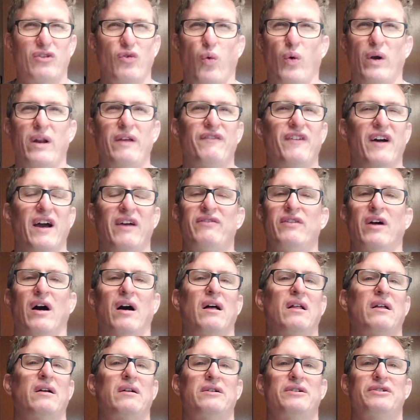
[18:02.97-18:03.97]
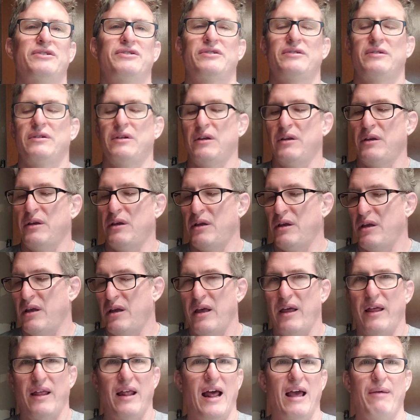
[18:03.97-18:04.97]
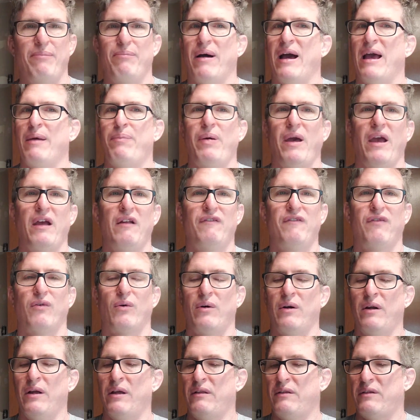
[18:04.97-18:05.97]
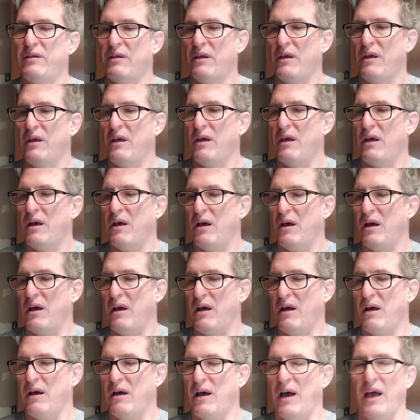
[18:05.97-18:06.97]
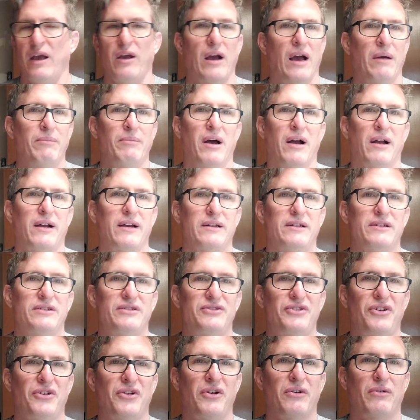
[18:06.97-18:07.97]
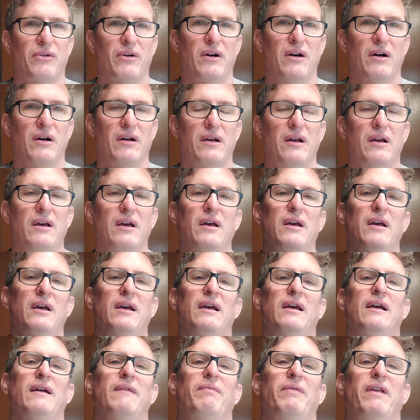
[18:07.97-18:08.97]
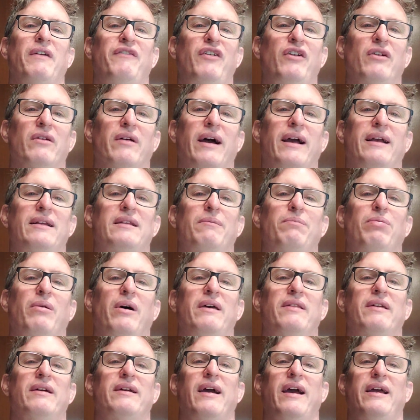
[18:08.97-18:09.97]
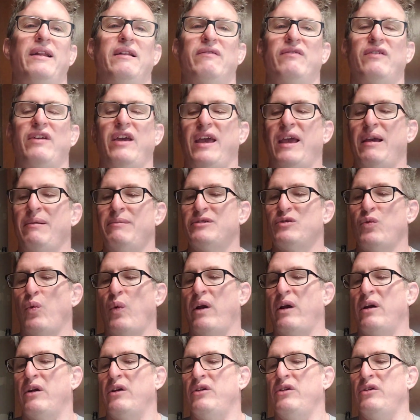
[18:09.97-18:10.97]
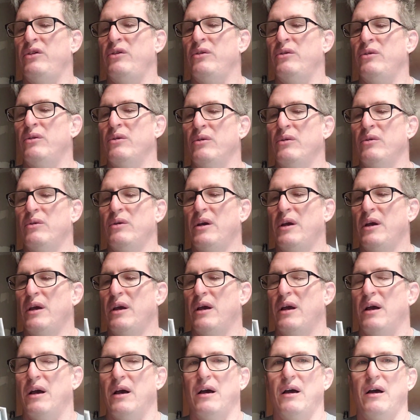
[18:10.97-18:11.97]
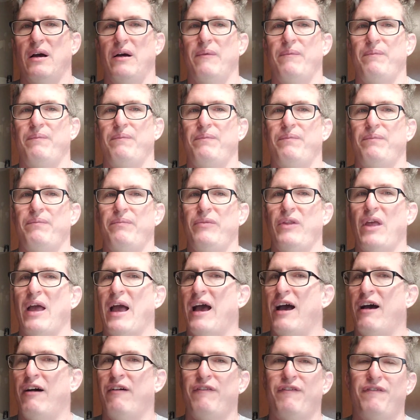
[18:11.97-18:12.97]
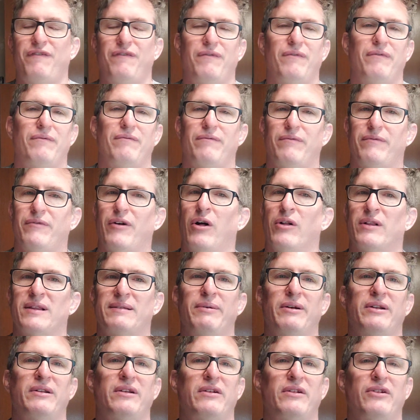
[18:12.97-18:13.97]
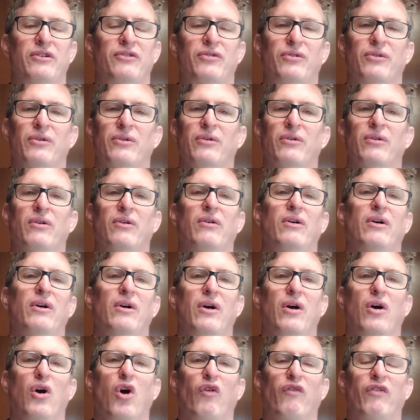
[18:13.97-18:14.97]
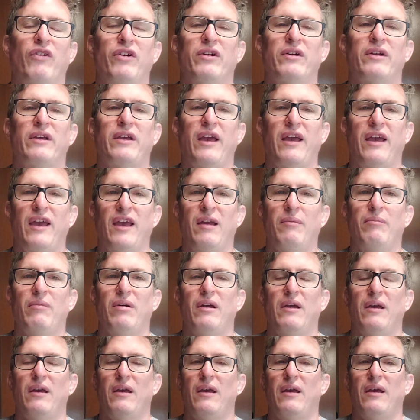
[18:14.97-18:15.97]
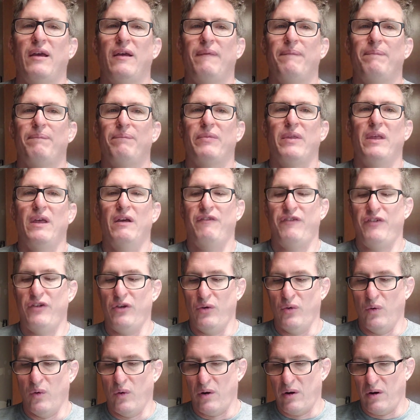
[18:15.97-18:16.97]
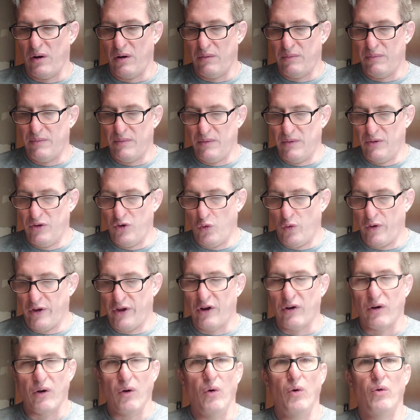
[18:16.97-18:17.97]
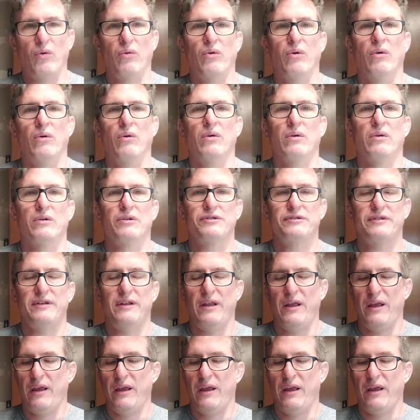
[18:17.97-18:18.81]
$25. I paid for it. I'm not going to steer you wrong. If you like to play the kind of games where you have ultimate control over your game, if you are doing your own rules,